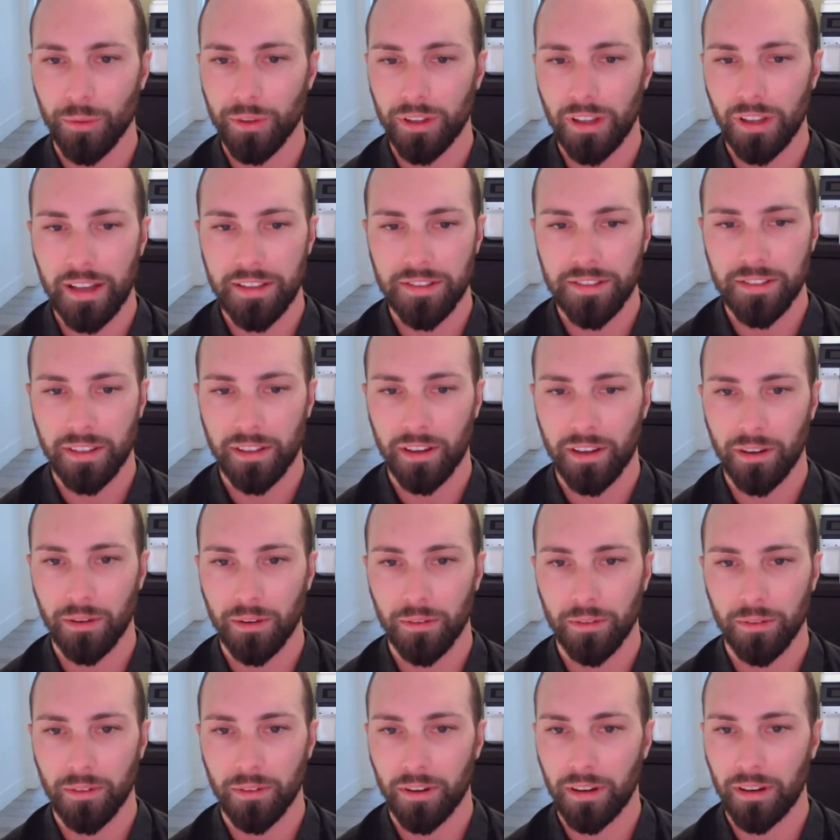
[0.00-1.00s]
realize,
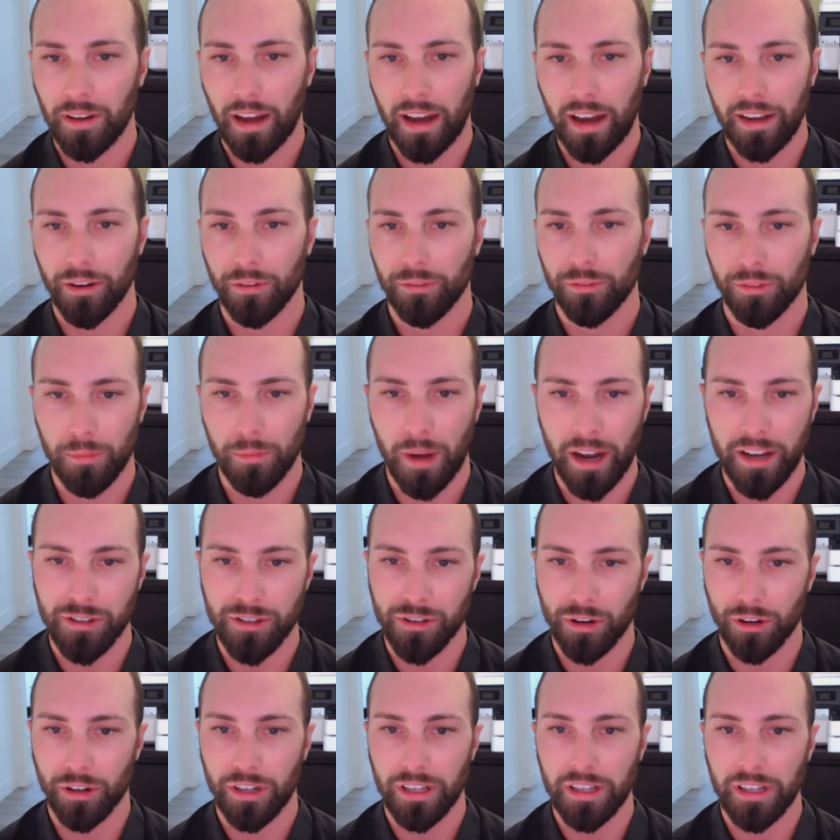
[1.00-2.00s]
I know for my
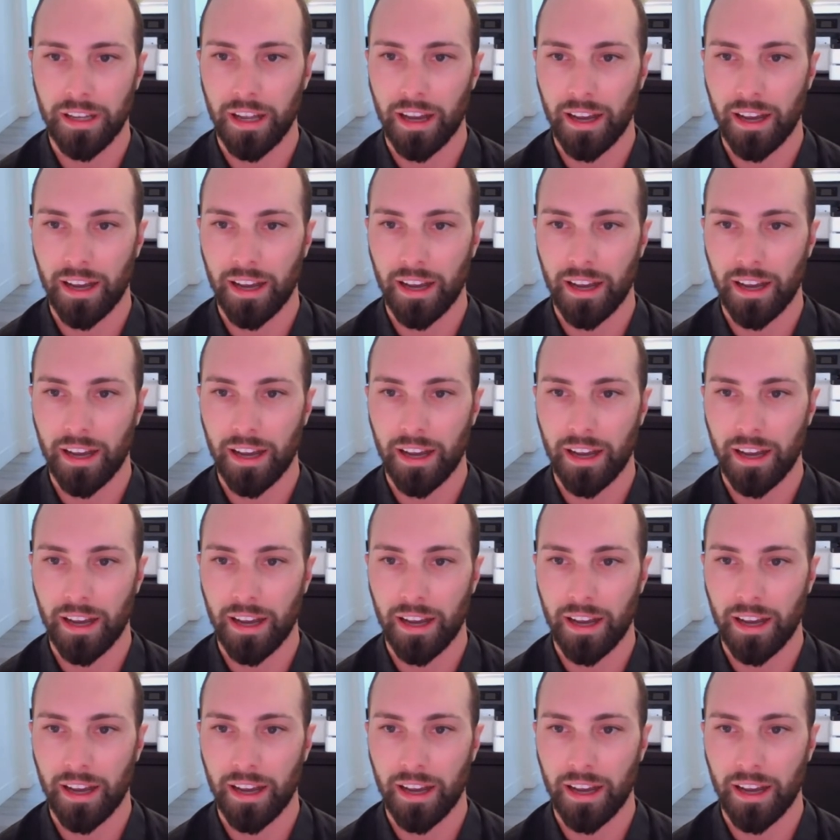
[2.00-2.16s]
journey,